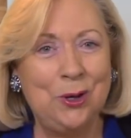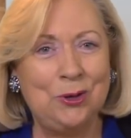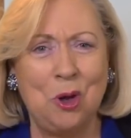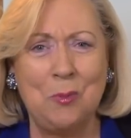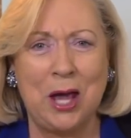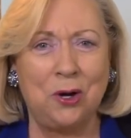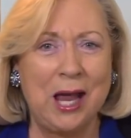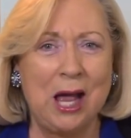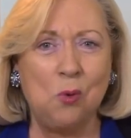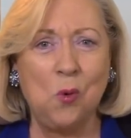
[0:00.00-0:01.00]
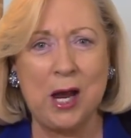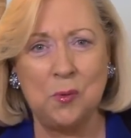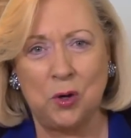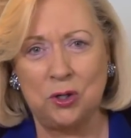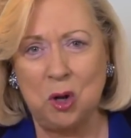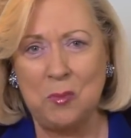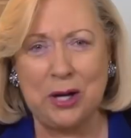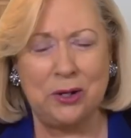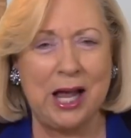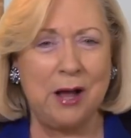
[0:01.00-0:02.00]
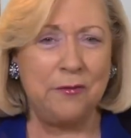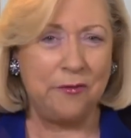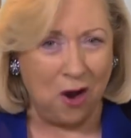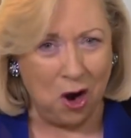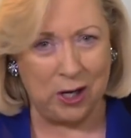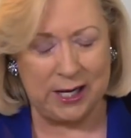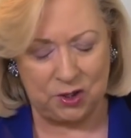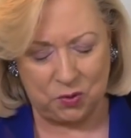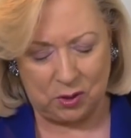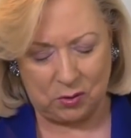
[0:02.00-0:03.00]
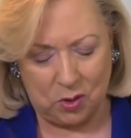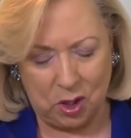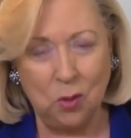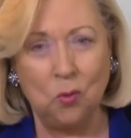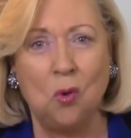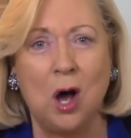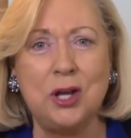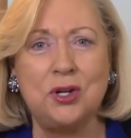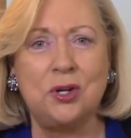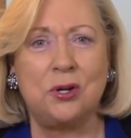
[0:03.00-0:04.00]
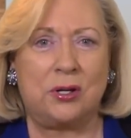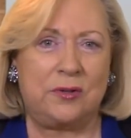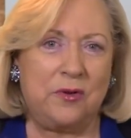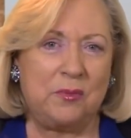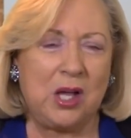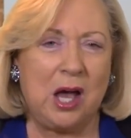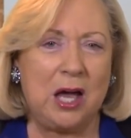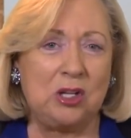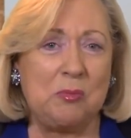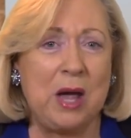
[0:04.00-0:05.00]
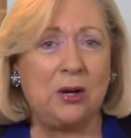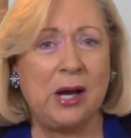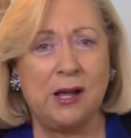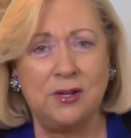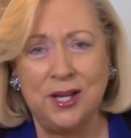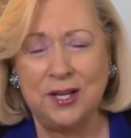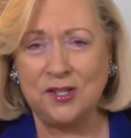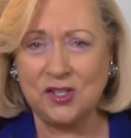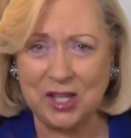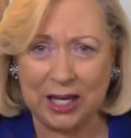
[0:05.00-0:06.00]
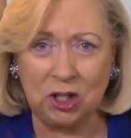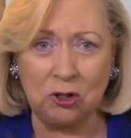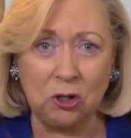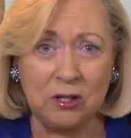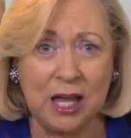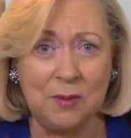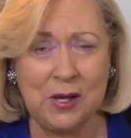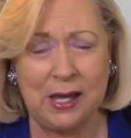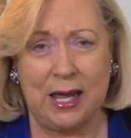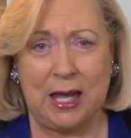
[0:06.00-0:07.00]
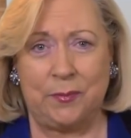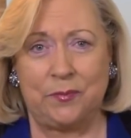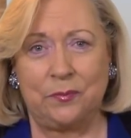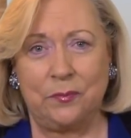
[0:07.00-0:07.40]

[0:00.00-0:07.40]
No matter how wayward, no matter how far Israel wandered from God, no matter how secular they became